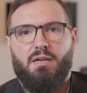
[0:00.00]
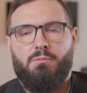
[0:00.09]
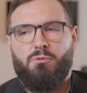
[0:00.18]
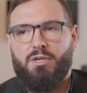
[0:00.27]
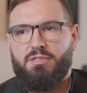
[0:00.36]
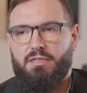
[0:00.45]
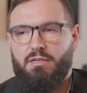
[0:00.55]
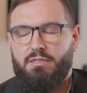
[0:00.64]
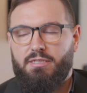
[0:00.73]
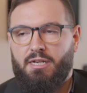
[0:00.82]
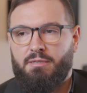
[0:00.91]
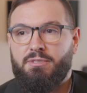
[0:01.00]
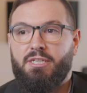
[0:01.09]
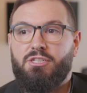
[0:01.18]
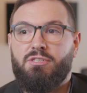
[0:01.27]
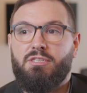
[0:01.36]
where
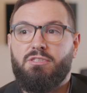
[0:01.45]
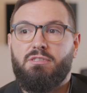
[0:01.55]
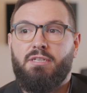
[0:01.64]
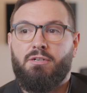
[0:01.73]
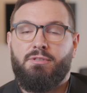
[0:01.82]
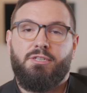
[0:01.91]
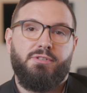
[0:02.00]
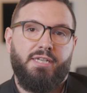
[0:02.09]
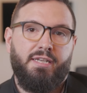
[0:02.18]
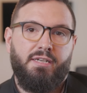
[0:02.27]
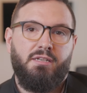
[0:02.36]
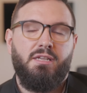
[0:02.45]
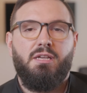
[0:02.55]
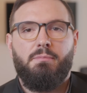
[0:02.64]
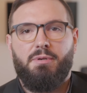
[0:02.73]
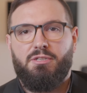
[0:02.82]
documentation is not only created,
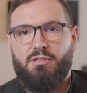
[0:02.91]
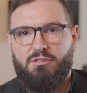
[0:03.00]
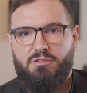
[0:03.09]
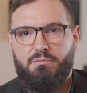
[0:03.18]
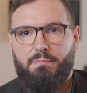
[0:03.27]
but it's also